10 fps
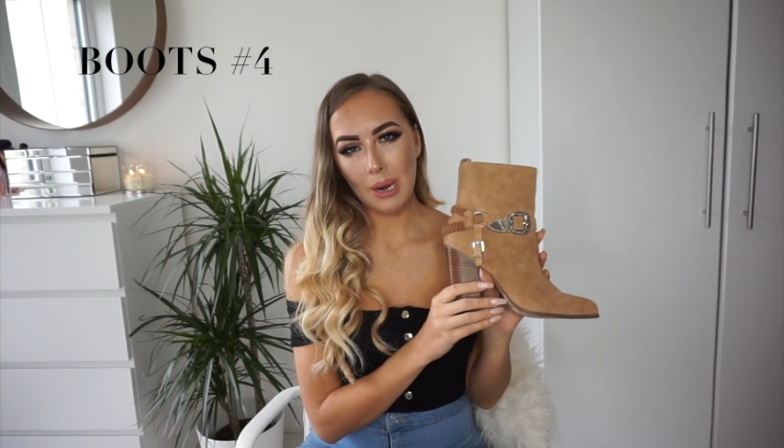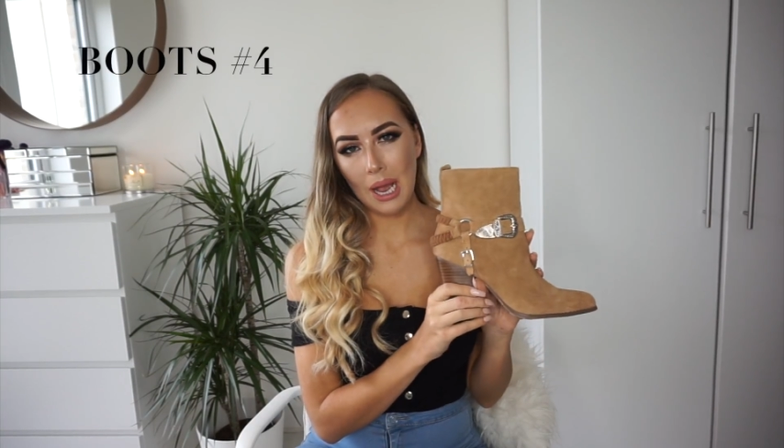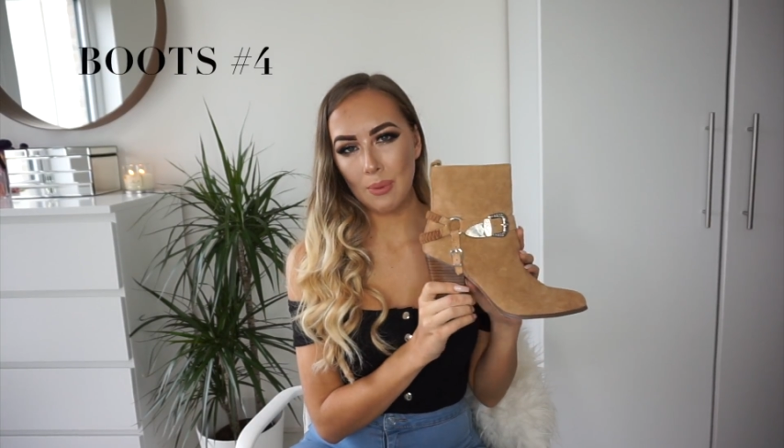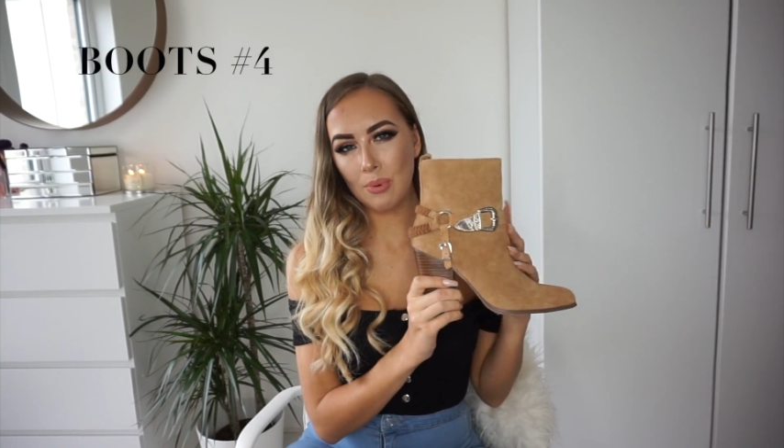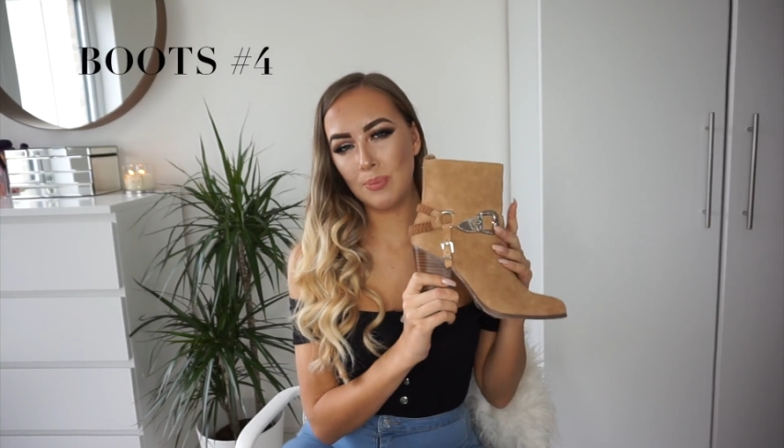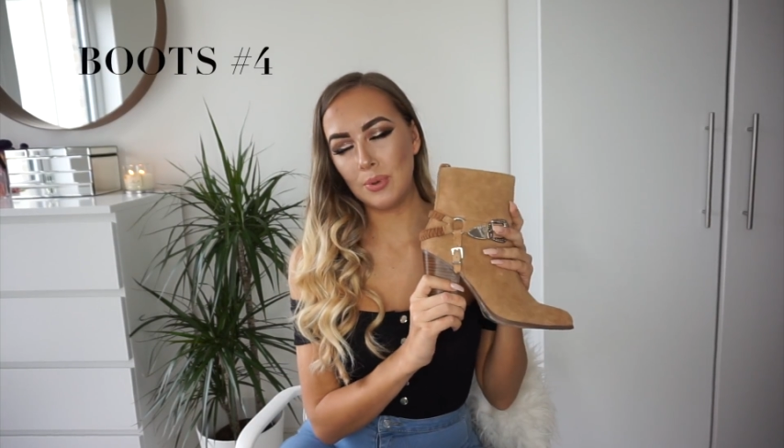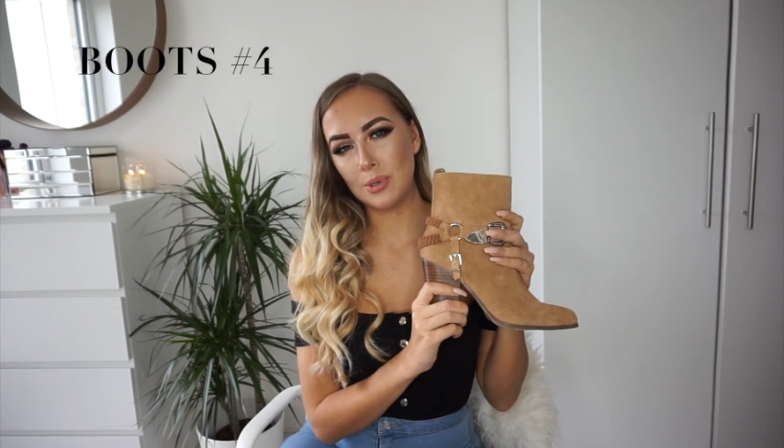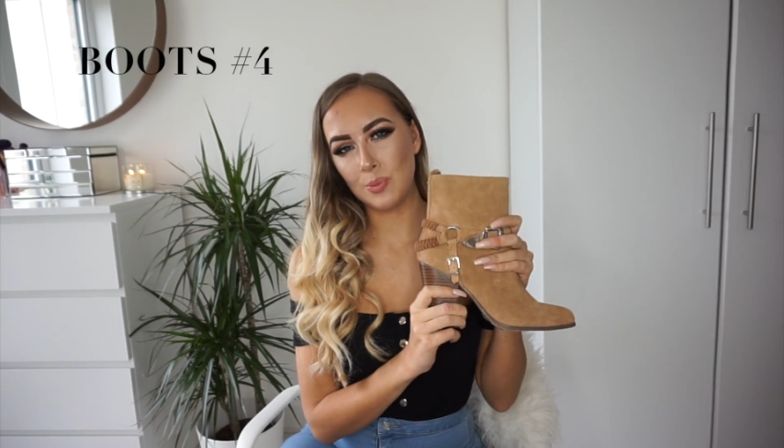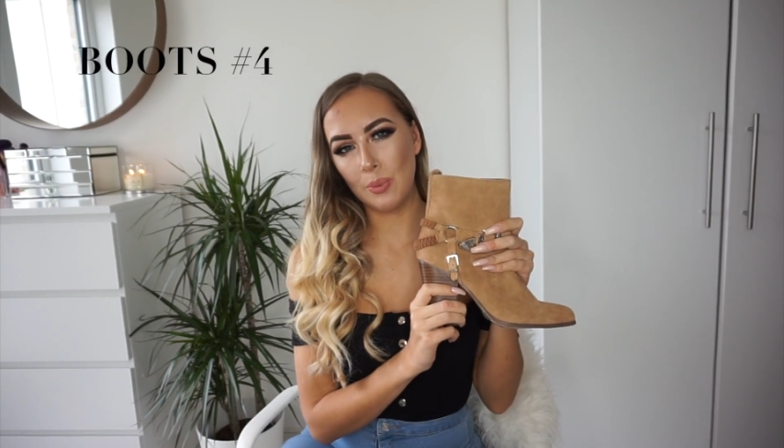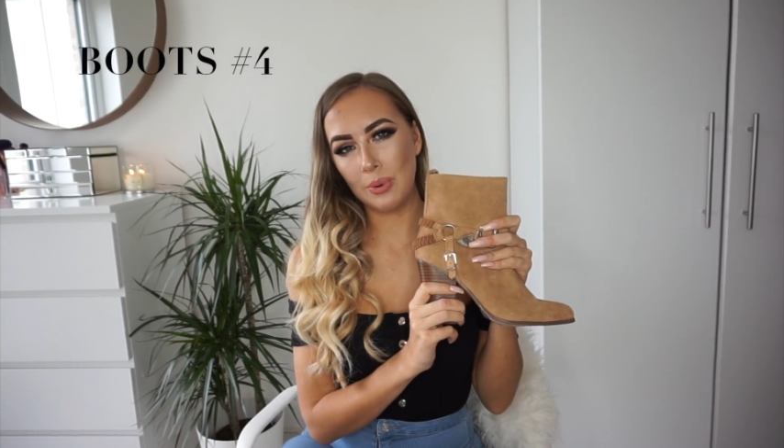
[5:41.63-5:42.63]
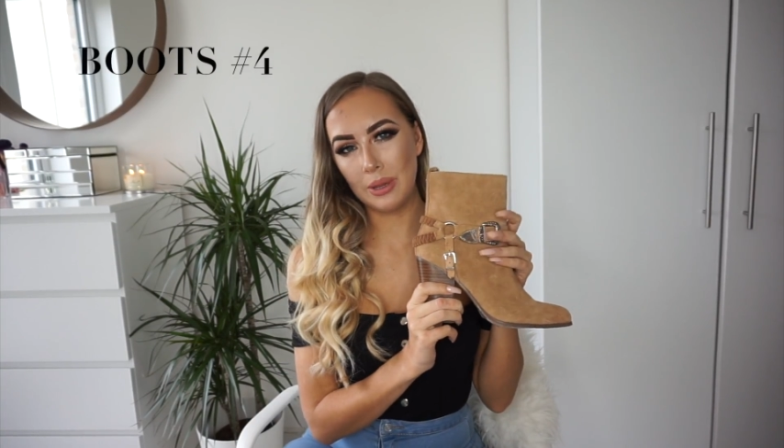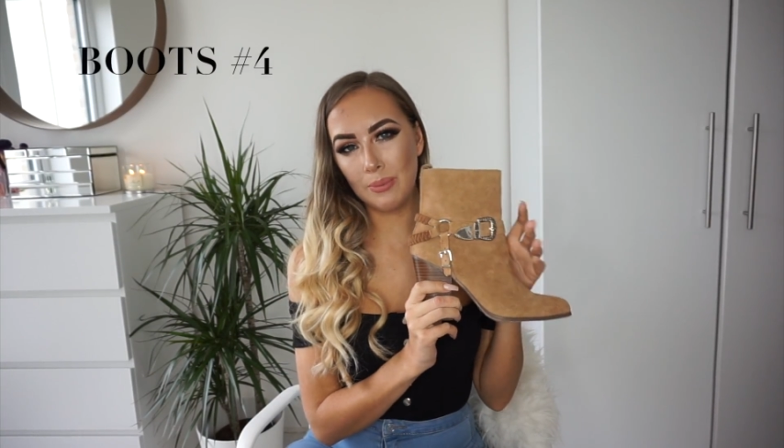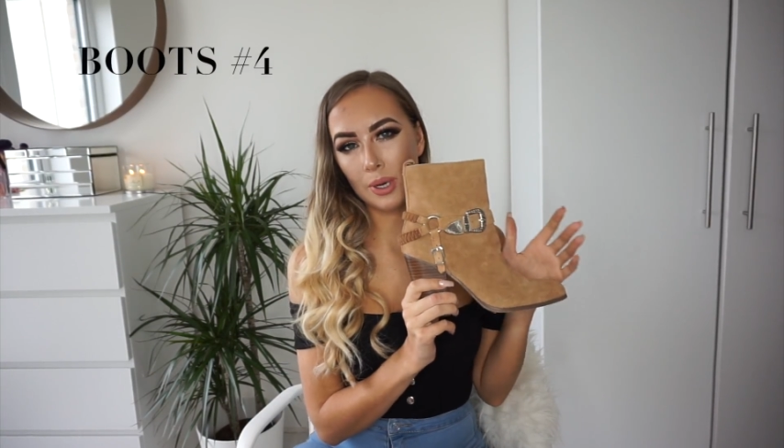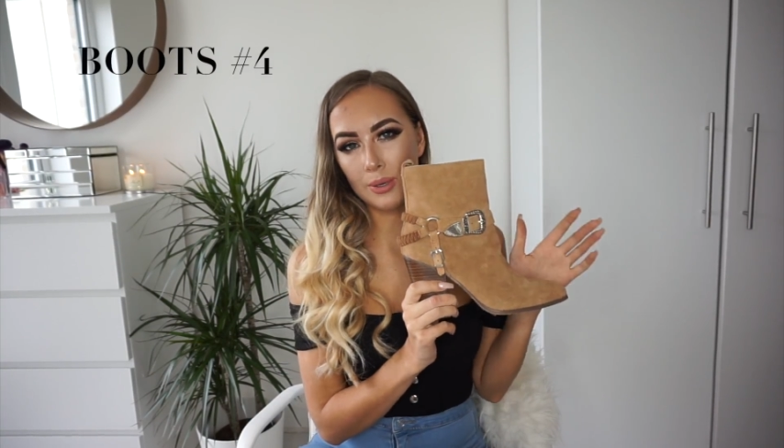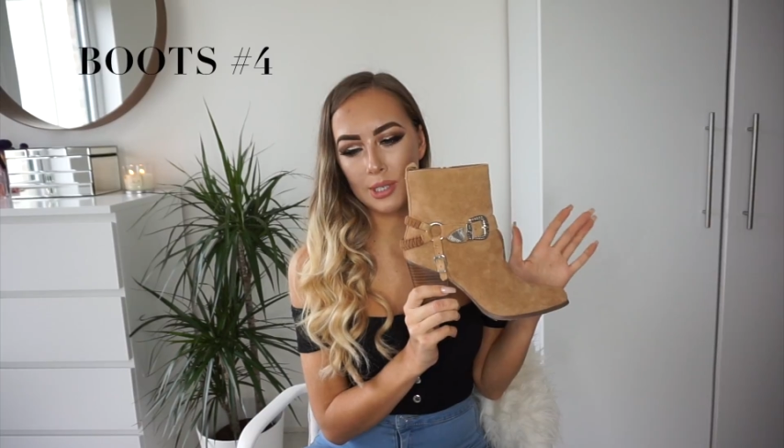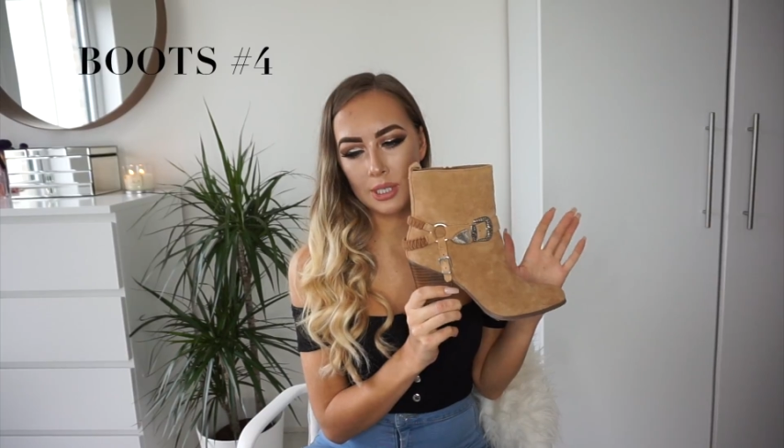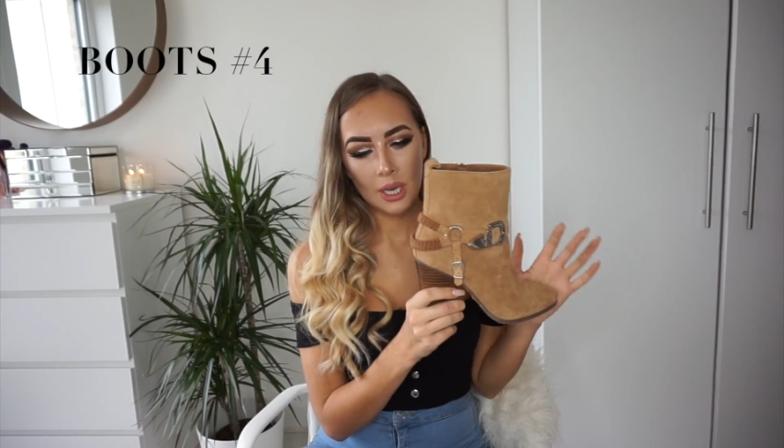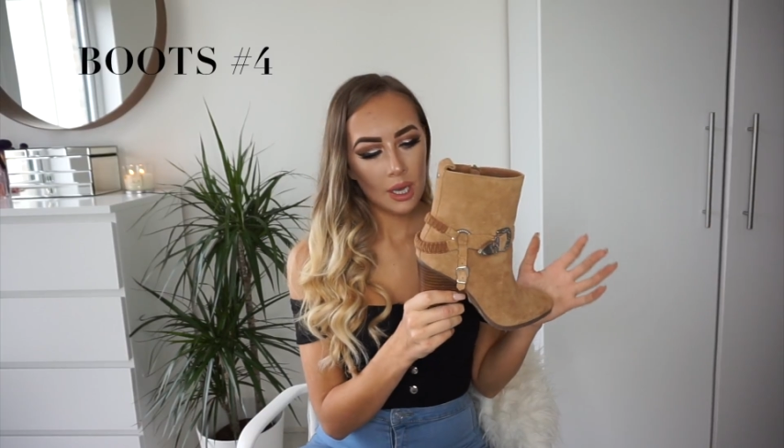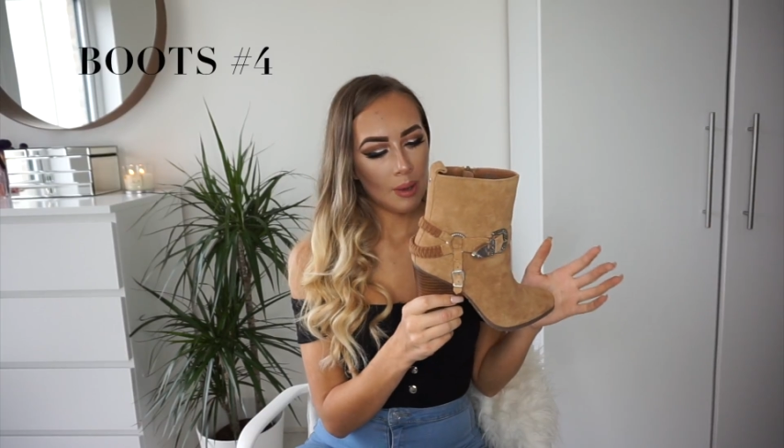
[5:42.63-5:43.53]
black boots probably the most